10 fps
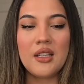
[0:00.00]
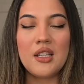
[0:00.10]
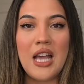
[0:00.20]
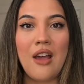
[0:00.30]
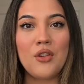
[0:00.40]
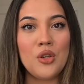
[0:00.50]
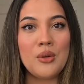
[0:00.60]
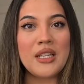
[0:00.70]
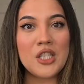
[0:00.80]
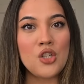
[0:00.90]
have you
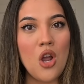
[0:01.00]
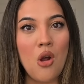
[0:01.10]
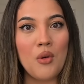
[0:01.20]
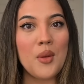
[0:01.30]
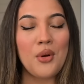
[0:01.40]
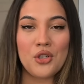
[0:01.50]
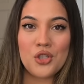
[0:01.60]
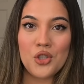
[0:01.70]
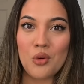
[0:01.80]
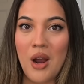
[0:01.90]
get to know the person
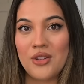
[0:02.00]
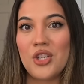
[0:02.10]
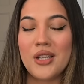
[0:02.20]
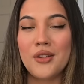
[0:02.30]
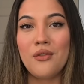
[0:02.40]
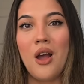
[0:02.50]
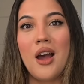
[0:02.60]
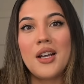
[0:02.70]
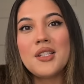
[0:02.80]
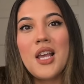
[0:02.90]
you're watching in the
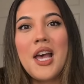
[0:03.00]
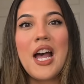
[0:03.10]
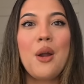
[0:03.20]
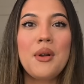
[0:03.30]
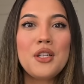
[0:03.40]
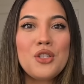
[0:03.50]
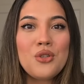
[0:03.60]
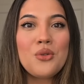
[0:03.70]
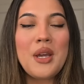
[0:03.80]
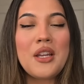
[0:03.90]
vlogs, I wanted
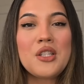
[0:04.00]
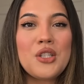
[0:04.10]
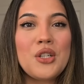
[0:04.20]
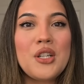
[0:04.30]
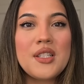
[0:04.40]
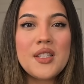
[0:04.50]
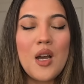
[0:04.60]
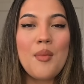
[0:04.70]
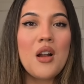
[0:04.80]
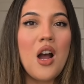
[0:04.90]
to answer
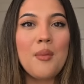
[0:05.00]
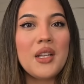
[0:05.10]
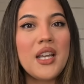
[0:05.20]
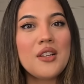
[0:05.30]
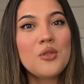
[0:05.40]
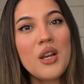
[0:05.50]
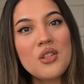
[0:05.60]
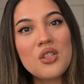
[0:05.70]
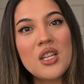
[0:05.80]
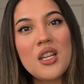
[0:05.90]
some commonly asked
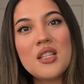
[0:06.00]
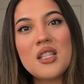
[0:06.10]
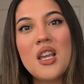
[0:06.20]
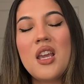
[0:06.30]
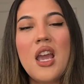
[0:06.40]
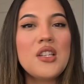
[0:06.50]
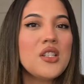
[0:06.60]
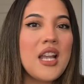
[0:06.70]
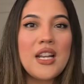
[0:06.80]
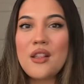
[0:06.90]
questions and just
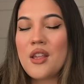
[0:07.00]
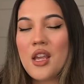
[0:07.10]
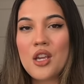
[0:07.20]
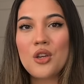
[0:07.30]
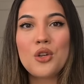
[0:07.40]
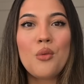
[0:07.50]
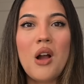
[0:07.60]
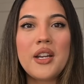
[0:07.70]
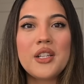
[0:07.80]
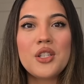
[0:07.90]
anything you're
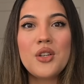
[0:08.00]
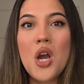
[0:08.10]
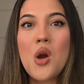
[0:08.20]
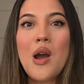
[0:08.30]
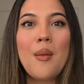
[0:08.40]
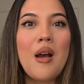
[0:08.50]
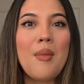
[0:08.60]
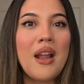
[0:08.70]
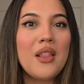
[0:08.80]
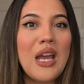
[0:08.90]
wanting to know about
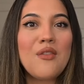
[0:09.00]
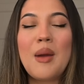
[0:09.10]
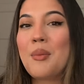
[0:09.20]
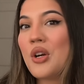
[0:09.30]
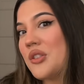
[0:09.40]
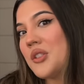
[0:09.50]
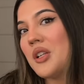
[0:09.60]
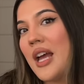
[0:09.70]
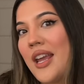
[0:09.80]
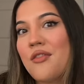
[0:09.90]
my life, my personal
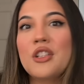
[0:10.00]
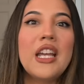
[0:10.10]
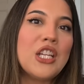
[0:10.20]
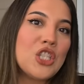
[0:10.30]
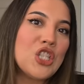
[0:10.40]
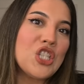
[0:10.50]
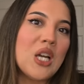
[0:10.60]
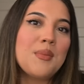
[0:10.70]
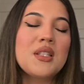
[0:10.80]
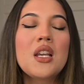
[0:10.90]
life,
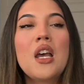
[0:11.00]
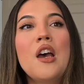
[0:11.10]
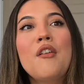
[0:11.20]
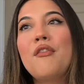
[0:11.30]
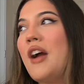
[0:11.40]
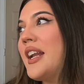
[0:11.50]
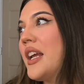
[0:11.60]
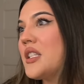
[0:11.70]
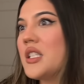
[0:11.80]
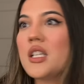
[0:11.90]
relationships,
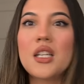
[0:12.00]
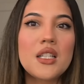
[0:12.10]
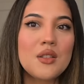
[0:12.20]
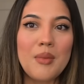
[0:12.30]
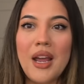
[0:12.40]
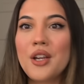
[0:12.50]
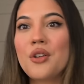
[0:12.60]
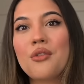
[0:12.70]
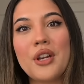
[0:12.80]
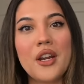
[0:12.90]
finances, my
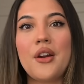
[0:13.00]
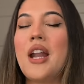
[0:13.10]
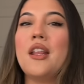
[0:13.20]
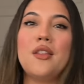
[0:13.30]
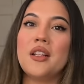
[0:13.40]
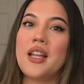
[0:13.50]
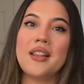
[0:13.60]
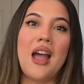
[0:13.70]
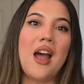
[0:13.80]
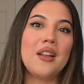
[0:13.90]
career, anything like
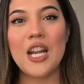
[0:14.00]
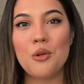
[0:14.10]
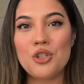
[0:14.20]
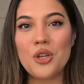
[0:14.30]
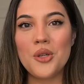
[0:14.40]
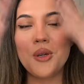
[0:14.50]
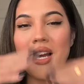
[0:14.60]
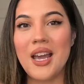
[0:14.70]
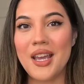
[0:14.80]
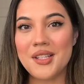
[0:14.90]
that. And I will show you
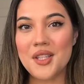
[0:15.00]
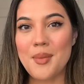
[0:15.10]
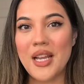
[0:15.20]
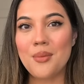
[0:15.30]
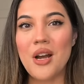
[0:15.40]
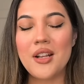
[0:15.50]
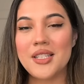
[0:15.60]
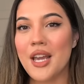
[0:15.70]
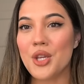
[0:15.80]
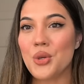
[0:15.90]
guys the makeup products
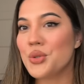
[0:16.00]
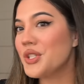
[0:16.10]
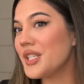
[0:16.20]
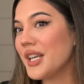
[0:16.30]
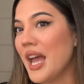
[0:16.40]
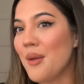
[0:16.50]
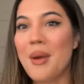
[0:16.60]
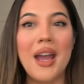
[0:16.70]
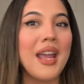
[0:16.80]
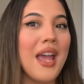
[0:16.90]
I use to get
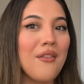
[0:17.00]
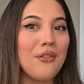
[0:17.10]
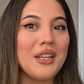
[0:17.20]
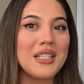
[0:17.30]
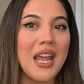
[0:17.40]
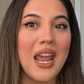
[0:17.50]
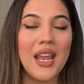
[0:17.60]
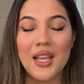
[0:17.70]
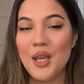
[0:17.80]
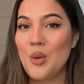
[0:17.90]
my
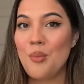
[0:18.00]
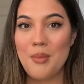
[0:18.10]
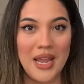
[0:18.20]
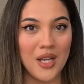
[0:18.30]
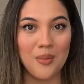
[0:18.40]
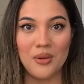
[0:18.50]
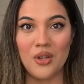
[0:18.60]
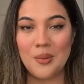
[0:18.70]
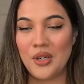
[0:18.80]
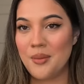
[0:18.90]
everyday makeup
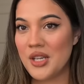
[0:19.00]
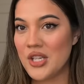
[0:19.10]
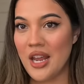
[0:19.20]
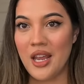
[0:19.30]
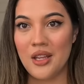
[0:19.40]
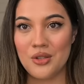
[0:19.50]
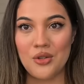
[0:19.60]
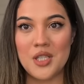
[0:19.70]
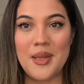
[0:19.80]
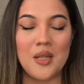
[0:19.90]
look. Pretty much I do
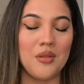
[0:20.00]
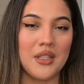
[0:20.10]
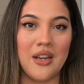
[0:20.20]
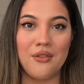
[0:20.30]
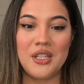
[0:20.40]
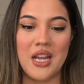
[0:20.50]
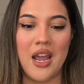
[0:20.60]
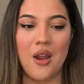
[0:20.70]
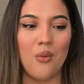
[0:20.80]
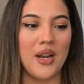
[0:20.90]
this makeup look every
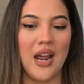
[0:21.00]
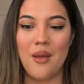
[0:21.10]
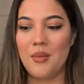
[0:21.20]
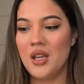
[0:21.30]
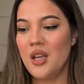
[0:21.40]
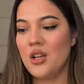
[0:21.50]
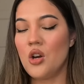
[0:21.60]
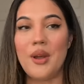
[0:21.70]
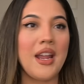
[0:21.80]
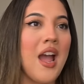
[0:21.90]
day when I'm
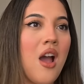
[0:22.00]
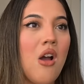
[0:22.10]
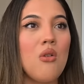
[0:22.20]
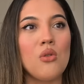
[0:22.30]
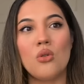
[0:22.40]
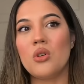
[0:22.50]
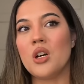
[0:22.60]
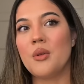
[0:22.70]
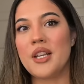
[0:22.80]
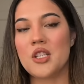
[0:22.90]
going out
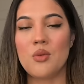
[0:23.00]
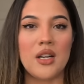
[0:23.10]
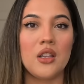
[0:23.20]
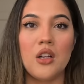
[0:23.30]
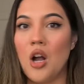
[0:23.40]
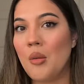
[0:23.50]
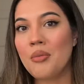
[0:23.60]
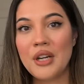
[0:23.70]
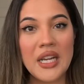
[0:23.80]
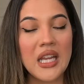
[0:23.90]
or when I just want to look all
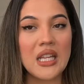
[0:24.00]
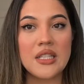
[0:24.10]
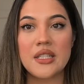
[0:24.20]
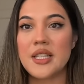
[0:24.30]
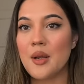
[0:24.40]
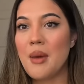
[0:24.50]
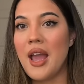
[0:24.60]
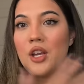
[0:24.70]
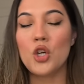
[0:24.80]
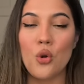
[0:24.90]
pretty. This is like
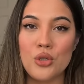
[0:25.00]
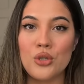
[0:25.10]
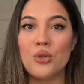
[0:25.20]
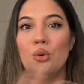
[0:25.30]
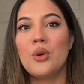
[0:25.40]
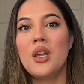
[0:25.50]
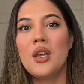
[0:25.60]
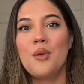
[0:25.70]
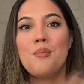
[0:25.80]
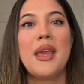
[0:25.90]
my go-to
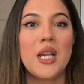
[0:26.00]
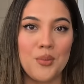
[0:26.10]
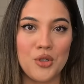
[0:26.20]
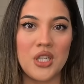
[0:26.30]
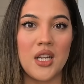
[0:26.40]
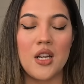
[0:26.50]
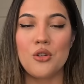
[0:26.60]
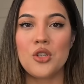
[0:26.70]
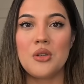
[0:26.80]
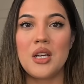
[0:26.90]
makeup routine. I'll
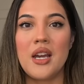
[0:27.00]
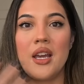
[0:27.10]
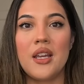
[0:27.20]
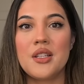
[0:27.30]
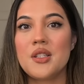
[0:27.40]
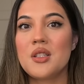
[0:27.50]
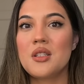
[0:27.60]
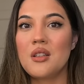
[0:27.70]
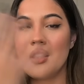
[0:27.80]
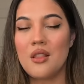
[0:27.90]
show you guys
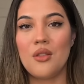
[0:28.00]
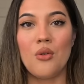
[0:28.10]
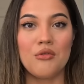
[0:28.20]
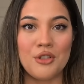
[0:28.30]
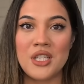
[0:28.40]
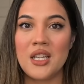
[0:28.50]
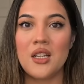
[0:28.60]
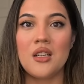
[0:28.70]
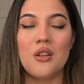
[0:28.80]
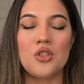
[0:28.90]
the whole
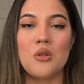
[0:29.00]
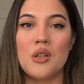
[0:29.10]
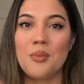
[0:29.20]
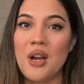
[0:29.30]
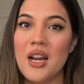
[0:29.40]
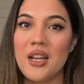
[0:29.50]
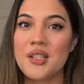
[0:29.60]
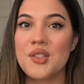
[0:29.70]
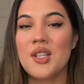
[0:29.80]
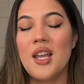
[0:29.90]
routine. I'll show you all the
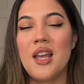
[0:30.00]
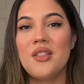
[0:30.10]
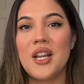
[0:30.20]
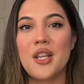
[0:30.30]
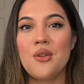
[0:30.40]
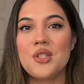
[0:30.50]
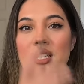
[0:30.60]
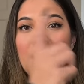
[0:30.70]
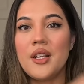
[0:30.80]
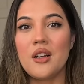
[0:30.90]
products that I use, and
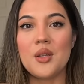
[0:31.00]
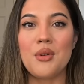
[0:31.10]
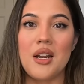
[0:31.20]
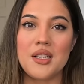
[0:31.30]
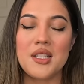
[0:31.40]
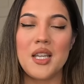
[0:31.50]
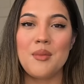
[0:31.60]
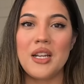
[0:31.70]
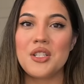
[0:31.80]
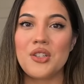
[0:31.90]
I'll link all the products in
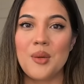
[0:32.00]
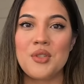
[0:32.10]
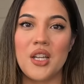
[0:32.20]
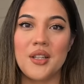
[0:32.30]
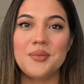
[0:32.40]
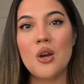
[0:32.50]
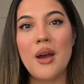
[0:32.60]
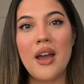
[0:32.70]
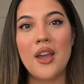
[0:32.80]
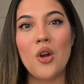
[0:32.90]
my description. So
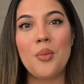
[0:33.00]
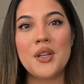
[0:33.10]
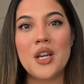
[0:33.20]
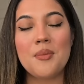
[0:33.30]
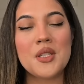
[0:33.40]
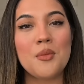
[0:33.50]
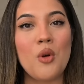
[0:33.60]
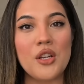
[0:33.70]
I opened up the